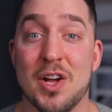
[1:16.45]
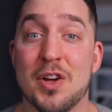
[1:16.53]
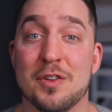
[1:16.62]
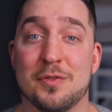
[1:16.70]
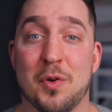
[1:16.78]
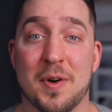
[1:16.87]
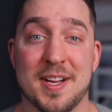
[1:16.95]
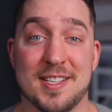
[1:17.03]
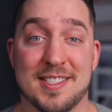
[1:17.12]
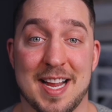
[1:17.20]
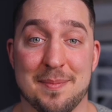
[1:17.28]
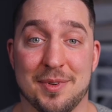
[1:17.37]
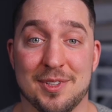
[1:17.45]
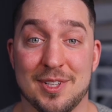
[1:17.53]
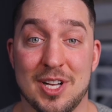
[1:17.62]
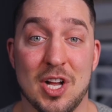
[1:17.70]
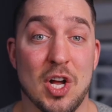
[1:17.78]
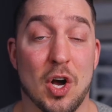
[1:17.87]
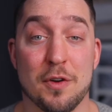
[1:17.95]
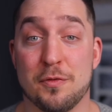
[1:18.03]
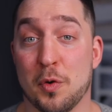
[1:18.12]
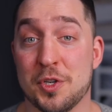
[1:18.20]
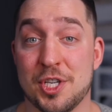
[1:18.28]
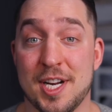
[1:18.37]
For example,
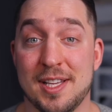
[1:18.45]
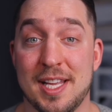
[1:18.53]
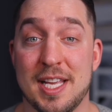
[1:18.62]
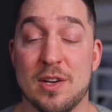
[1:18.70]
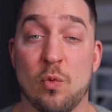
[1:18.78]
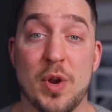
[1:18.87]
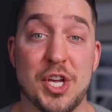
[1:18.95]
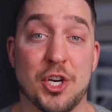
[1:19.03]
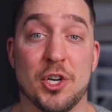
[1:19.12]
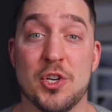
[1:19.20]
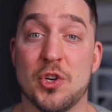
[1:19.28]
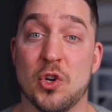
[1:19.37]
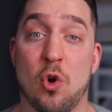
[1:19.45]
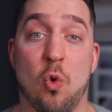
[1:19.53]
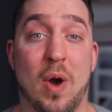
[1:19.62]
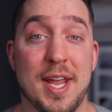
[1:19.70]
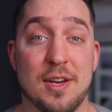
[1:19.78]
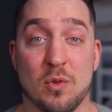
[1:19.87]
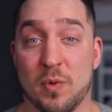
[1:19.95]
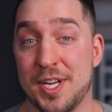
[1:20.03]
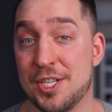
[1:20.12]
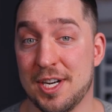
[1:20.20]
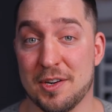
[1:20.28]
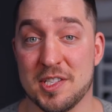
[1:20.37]
unfortunately, we couldn't quite
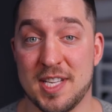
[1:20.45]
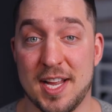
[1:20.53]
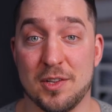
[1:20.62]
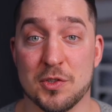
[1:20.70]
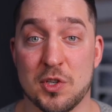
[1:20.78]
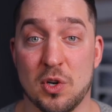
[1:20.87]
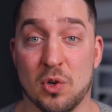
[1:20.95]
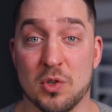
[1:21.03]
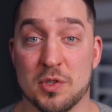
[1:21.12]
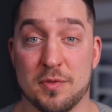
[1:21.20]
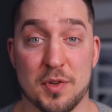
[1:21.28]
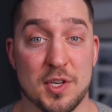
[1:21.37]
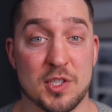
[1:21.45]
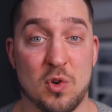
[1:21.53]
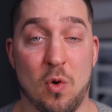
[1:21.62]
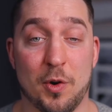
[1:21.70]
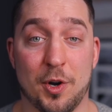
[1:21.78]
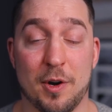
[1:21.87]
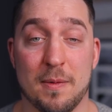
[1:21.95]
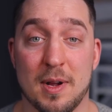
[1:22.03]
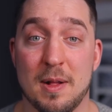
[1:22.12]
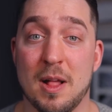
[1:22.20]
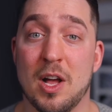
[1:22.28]
reach our sales goals for this quarter,